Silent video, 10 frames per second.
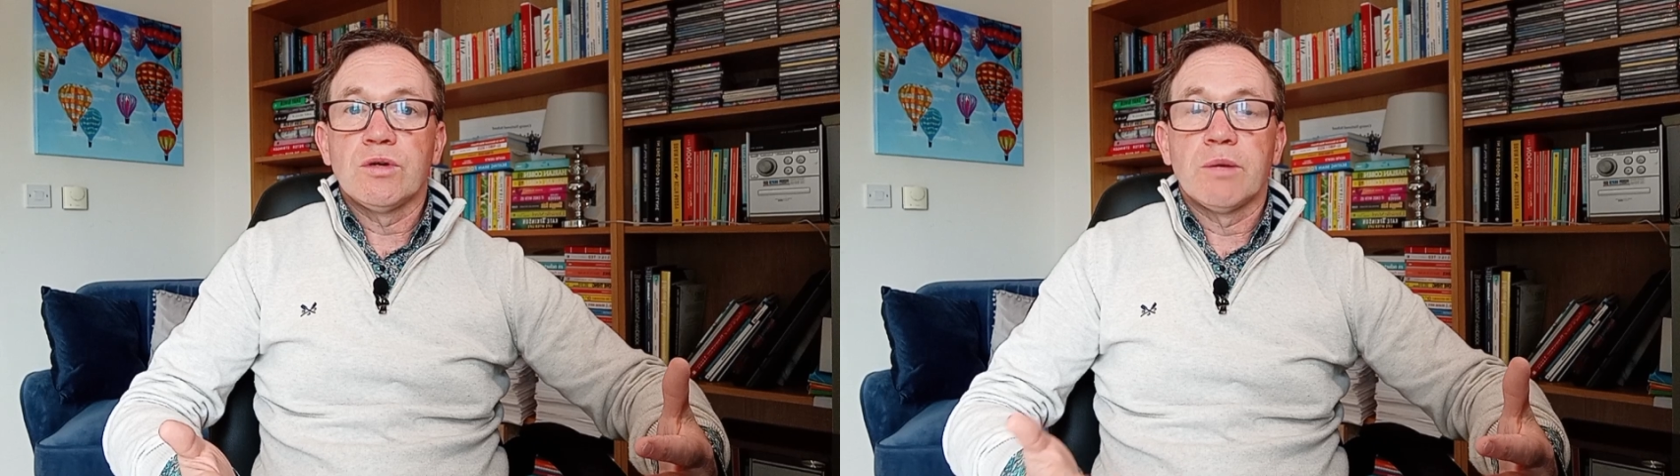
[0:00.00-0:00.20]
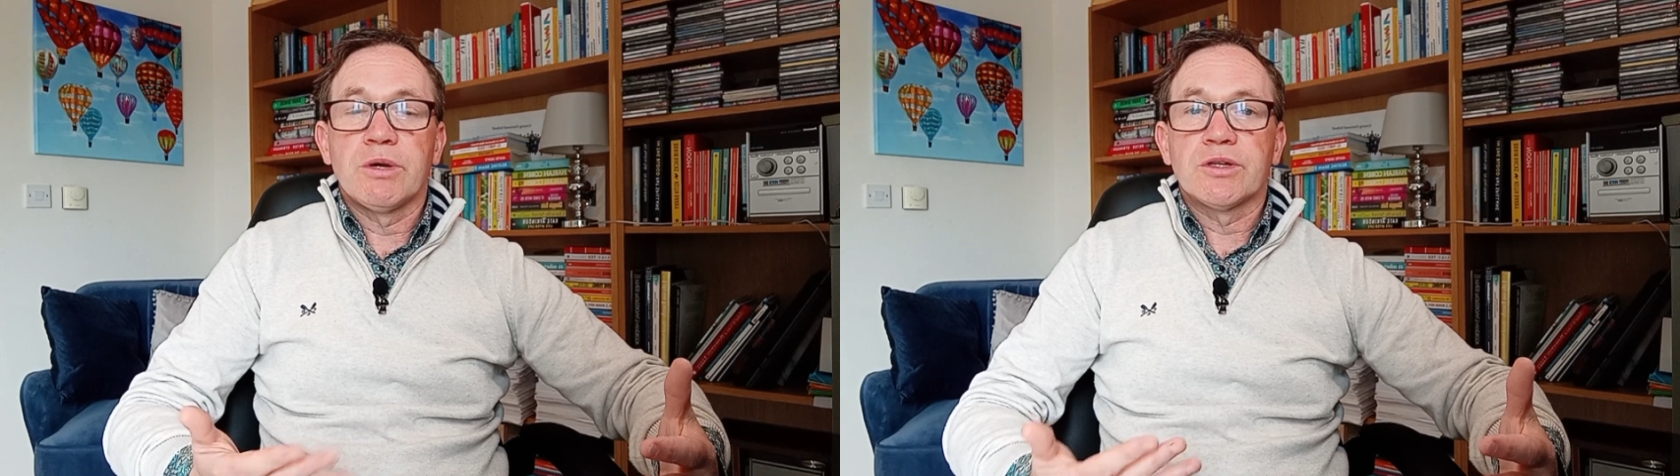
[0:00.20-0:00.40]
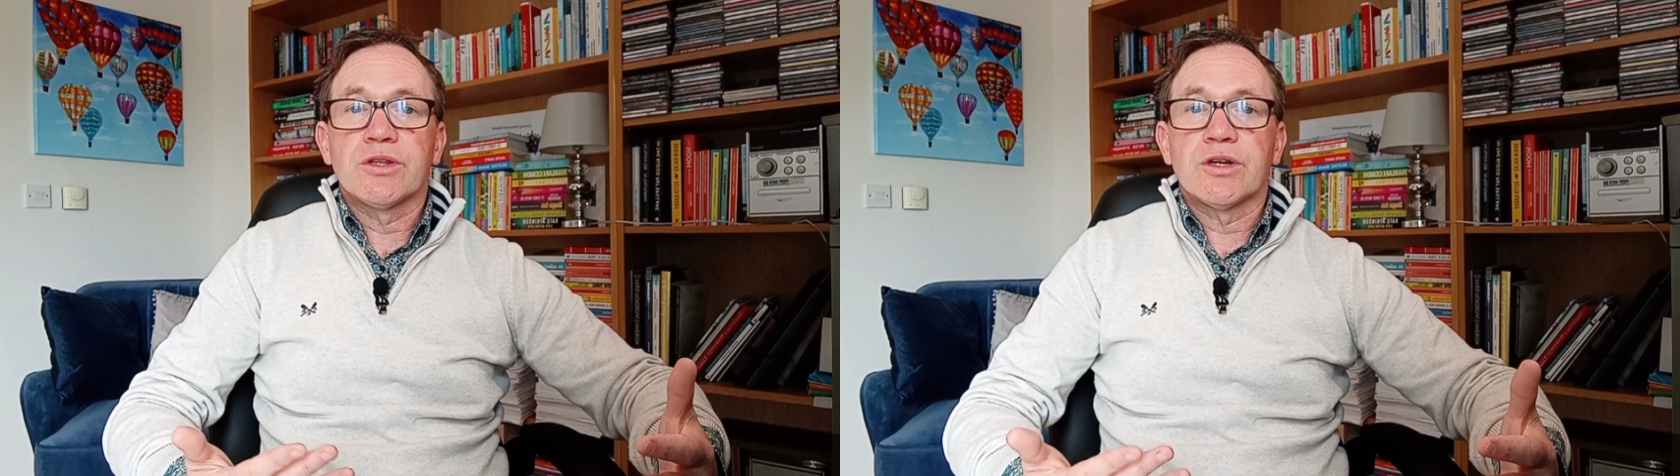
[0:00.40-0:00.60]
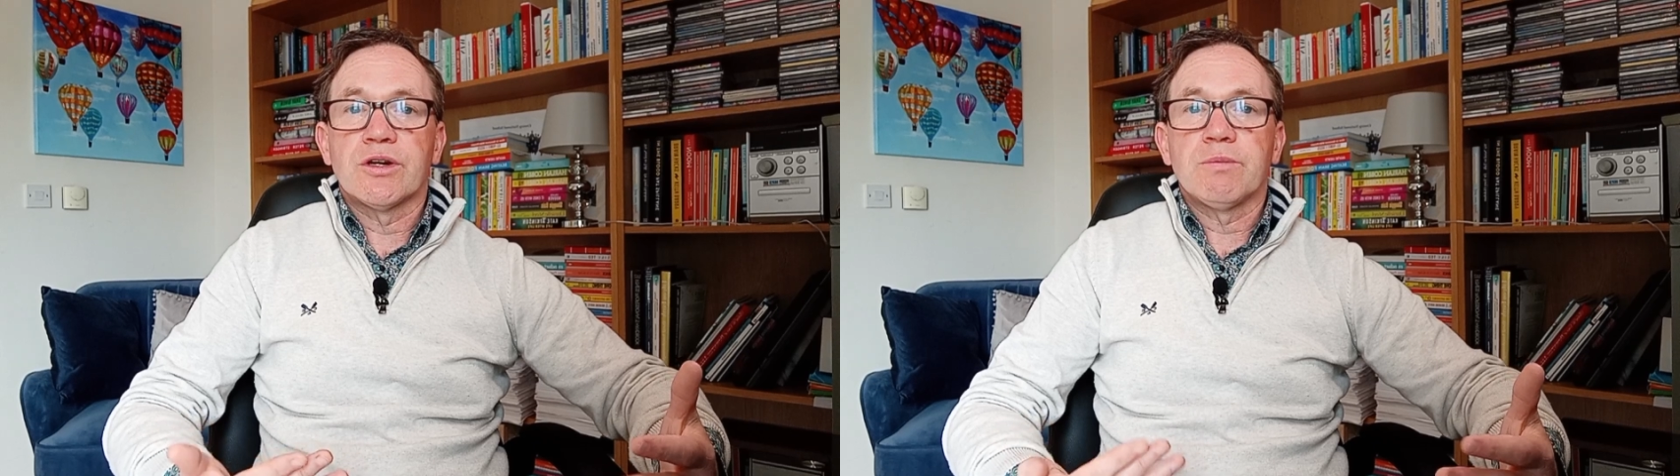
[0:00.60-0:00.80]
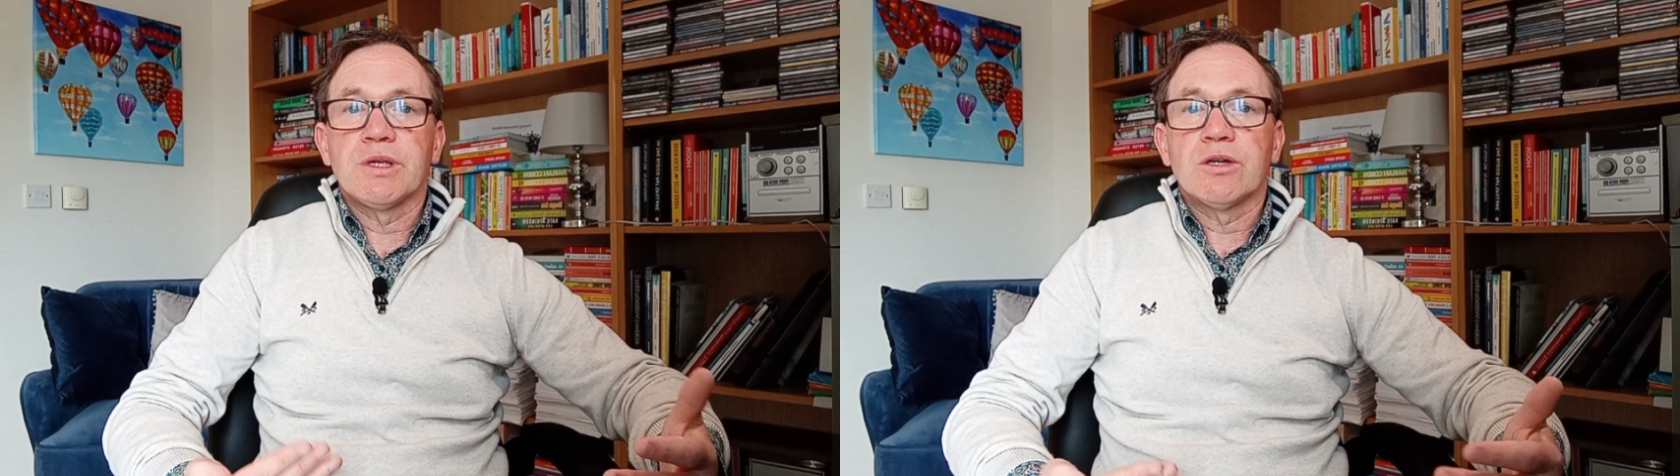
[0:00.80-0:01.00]
about a
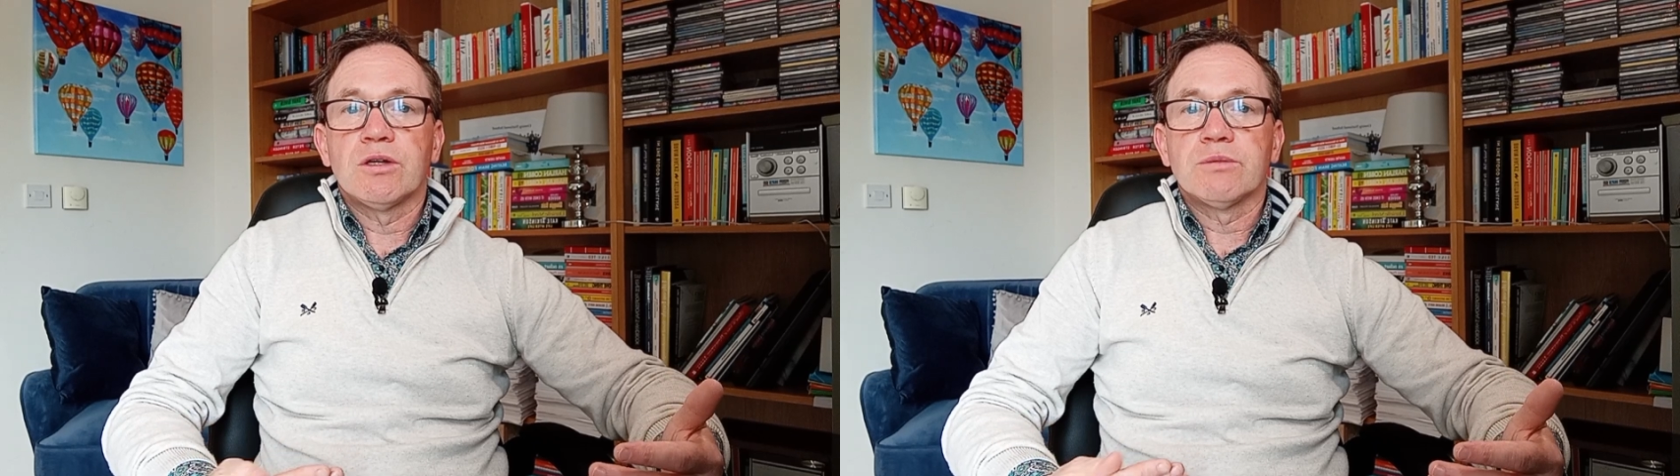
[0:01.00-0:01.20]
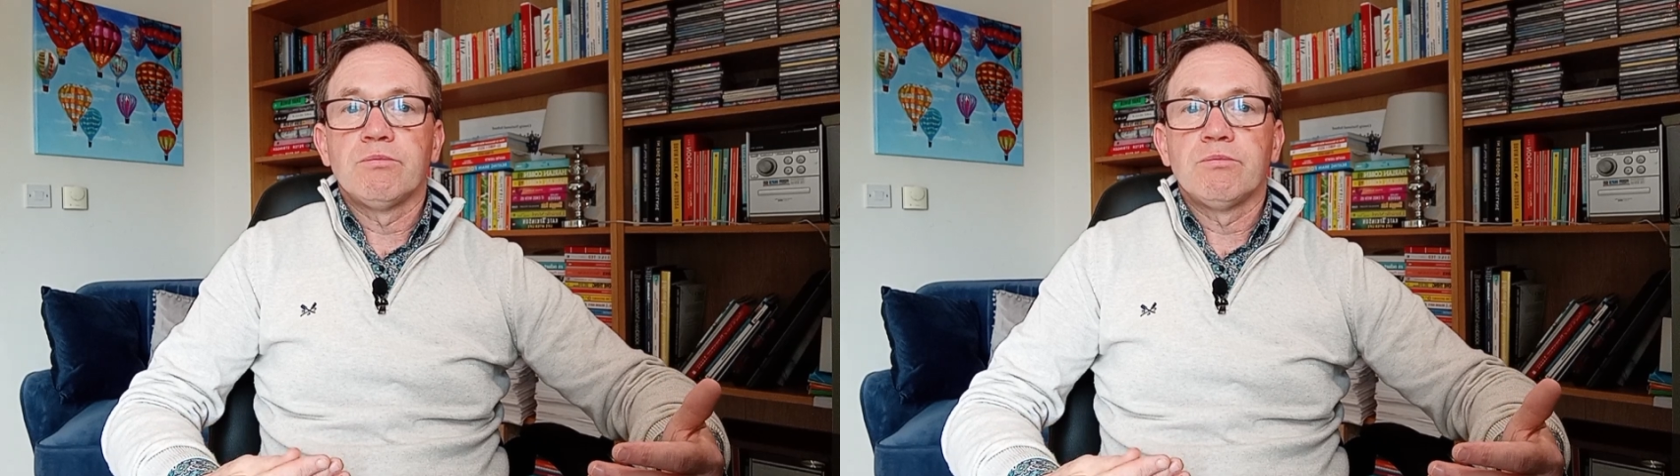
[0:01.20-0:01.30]
therapy called